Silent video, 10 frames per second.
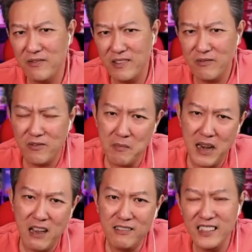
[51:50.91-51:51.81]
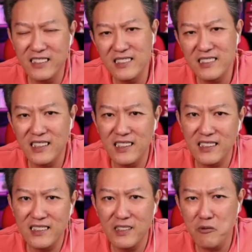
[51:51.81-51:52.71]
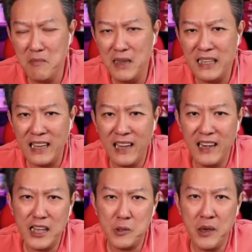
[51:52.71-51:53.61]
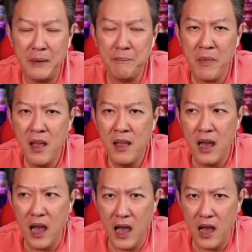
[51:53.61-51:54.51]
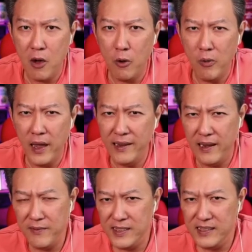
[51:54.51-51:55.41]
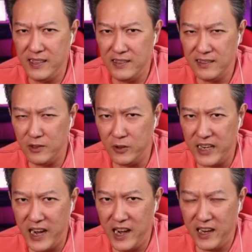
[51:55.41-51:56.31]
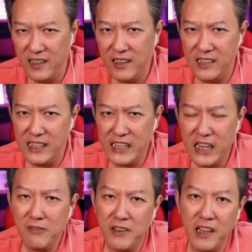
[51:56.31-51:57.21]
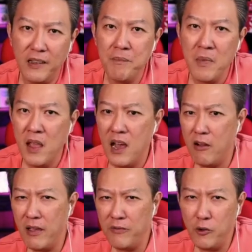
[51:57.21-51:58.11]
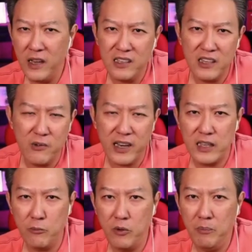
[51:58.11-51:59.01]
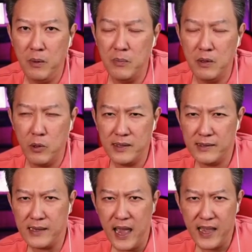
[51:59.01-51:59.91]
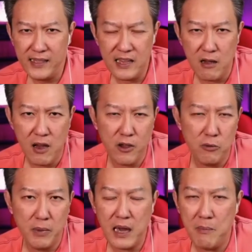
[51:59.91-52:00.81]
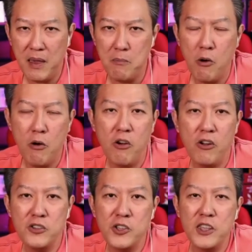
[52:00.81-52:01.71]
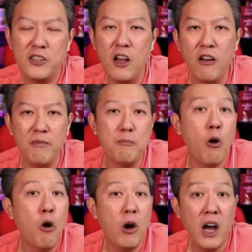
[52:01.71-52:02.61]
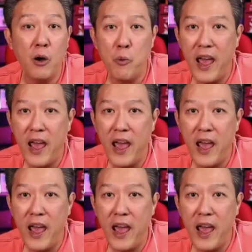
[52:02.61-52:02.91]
from now till we meet again next week, how, and ever since today, this evening, how have you interacted with people? What signs now are you becoming more conscious of, more aware